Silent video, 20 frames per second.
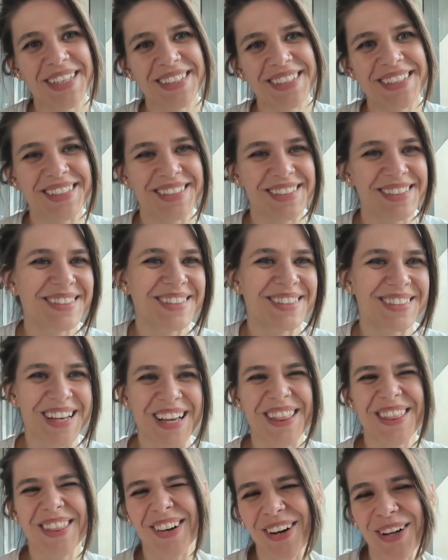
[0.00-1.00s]
Because
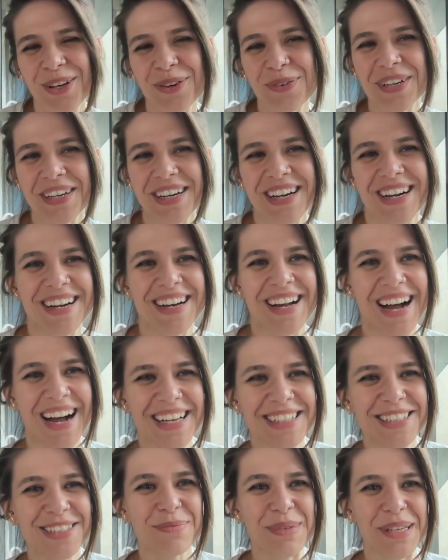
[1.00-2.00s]
I thought you were going to
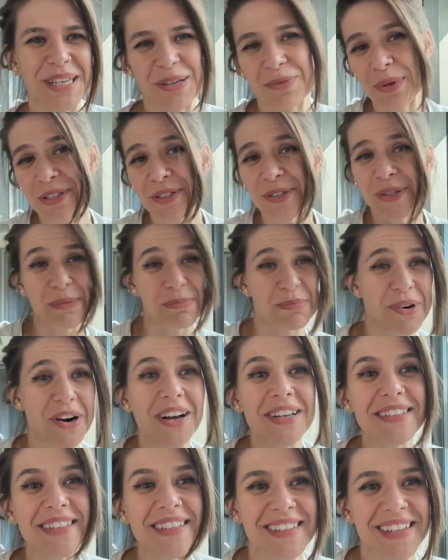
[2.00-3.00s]
ask me, what's your
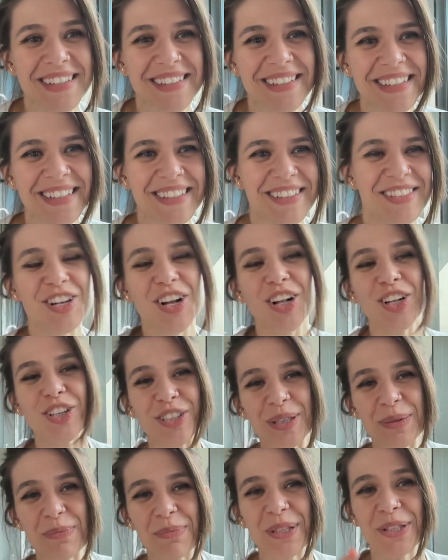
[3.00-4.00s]
process as a
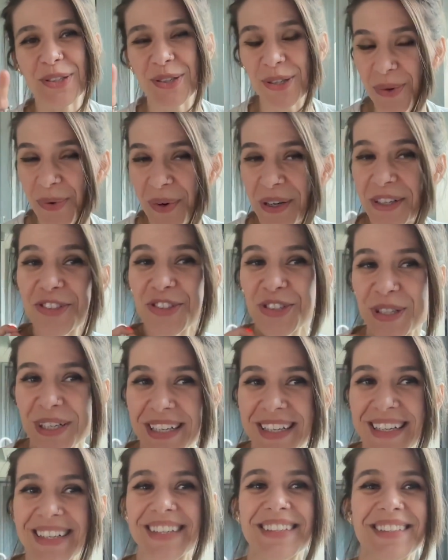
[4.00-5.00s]
consultant? But your question
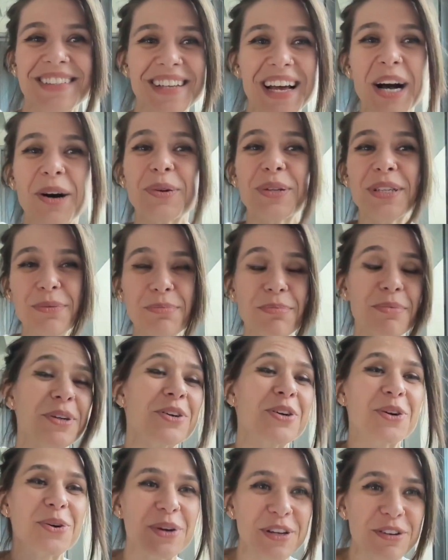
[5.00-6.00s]
is, how did
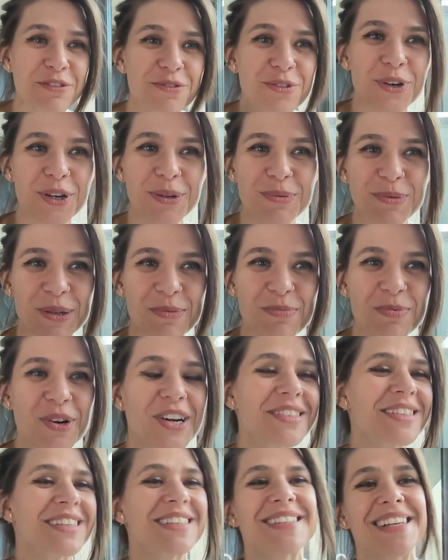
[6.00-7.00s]
Miro inform your
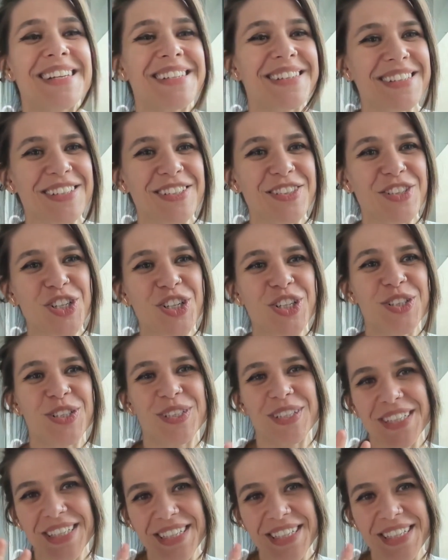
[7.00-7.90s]
process as a consultant?